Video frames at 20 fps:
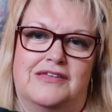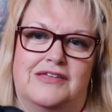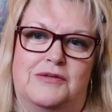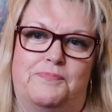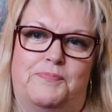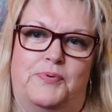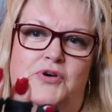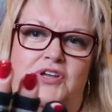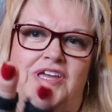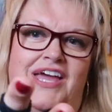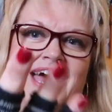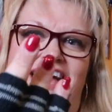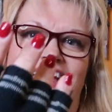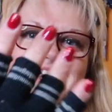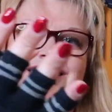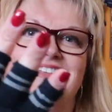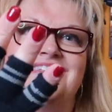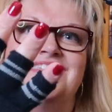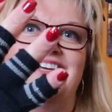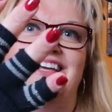you put your
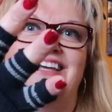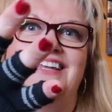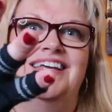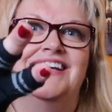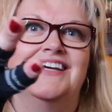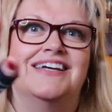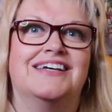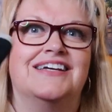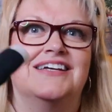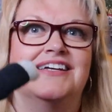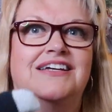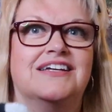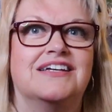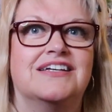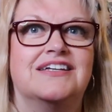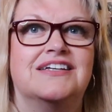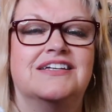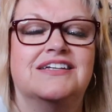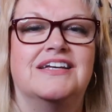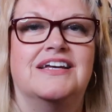hand in
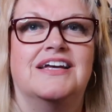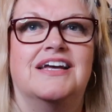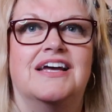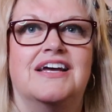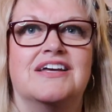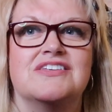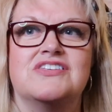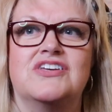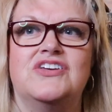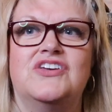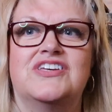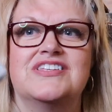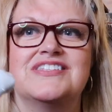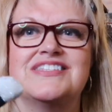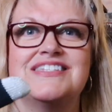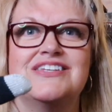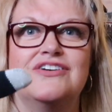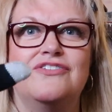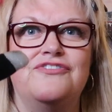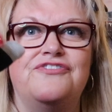so you can
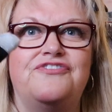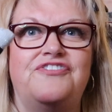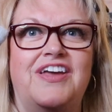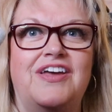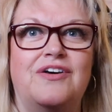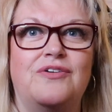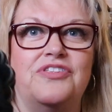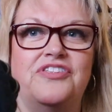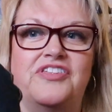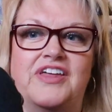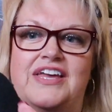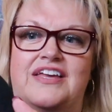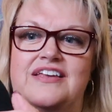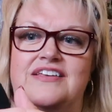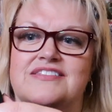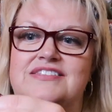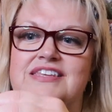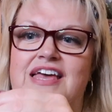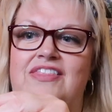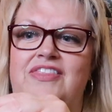still feel
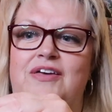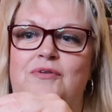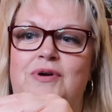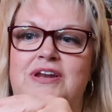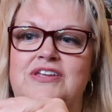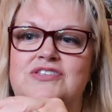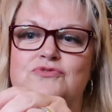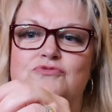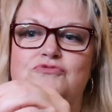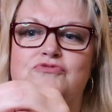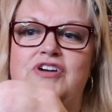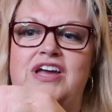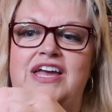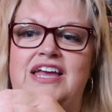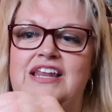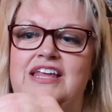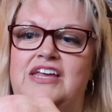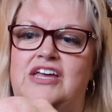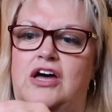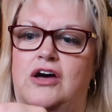things and then when it's
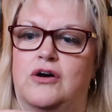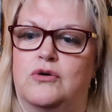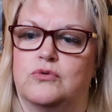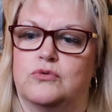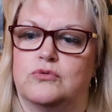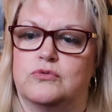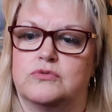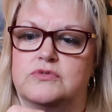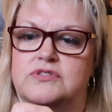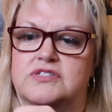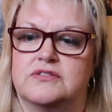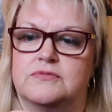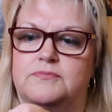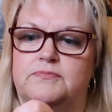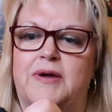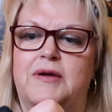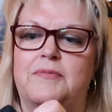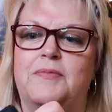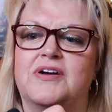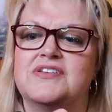really cold,
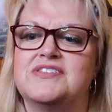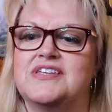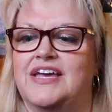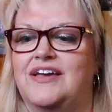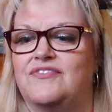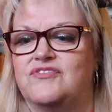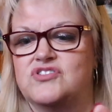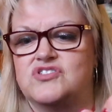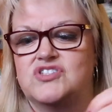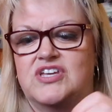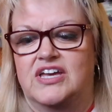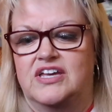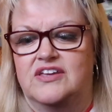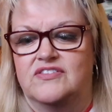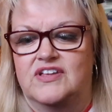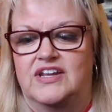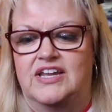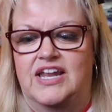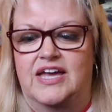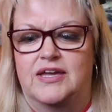bear in mind I haven't
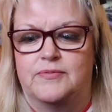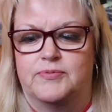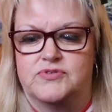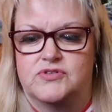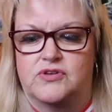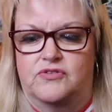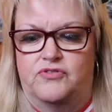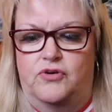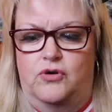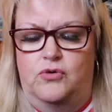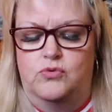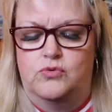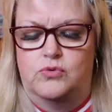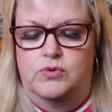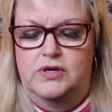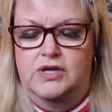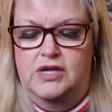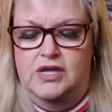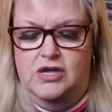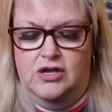taken the labels off. Oh,
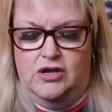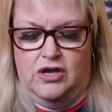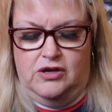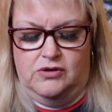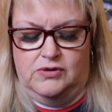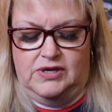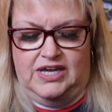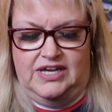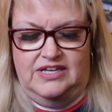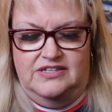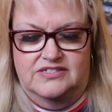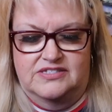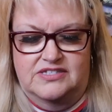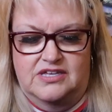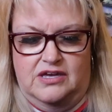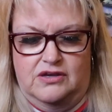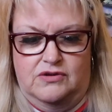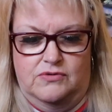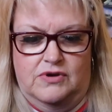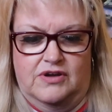okay,
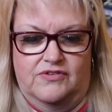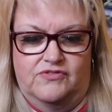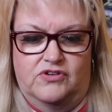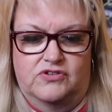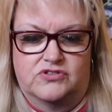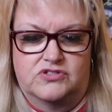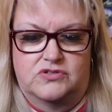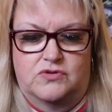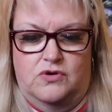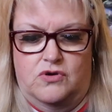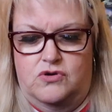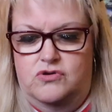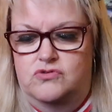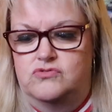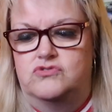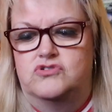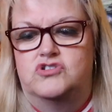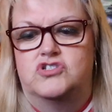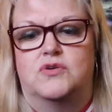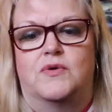so I've got to
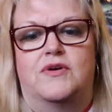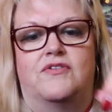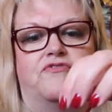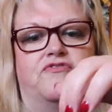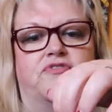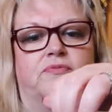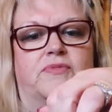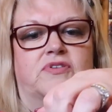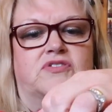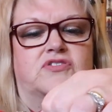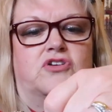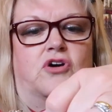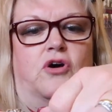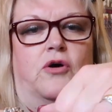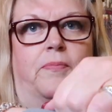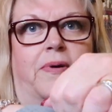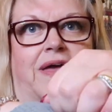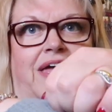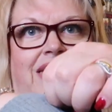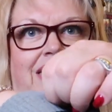undo it from the
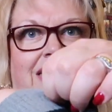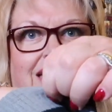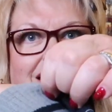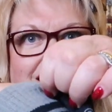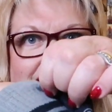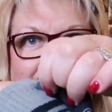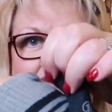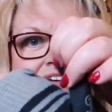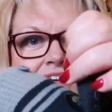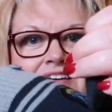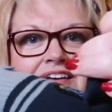top here